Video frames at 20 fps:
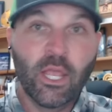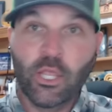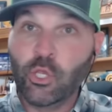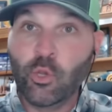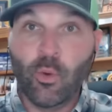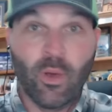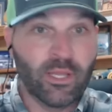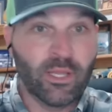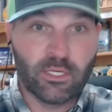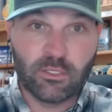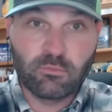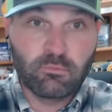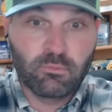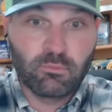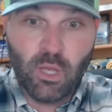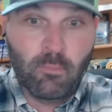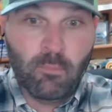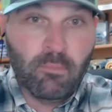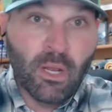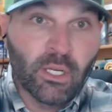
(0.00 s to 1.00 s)
You had this
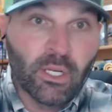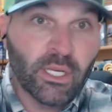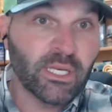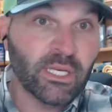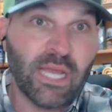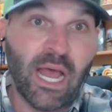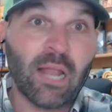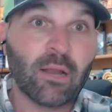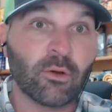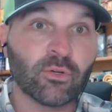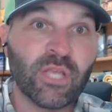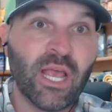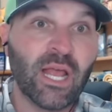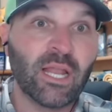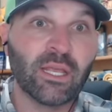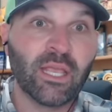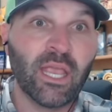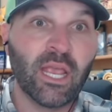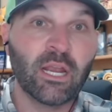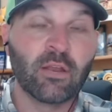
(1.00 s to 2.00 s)
$1 million
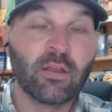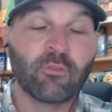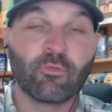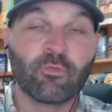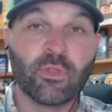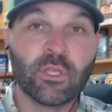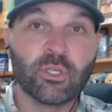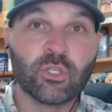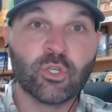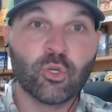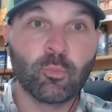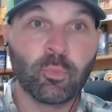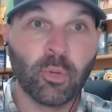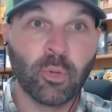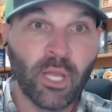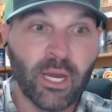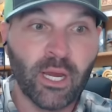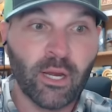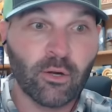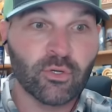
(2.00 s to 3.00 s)
allocated for these two
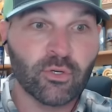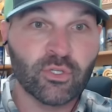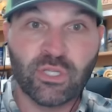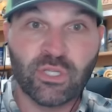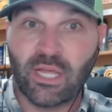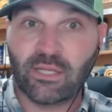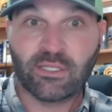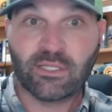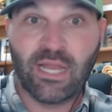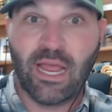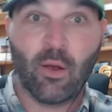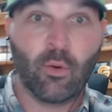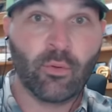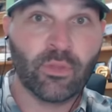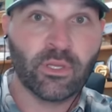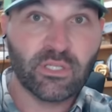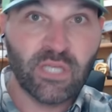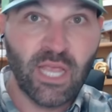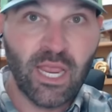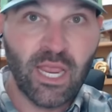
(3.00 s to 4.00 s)
players that's now
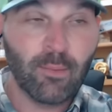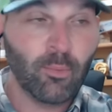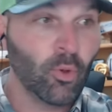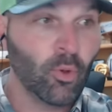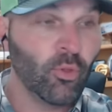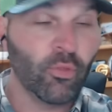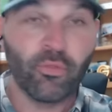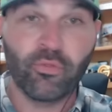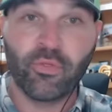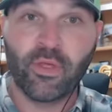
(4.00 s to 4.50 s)
on the table.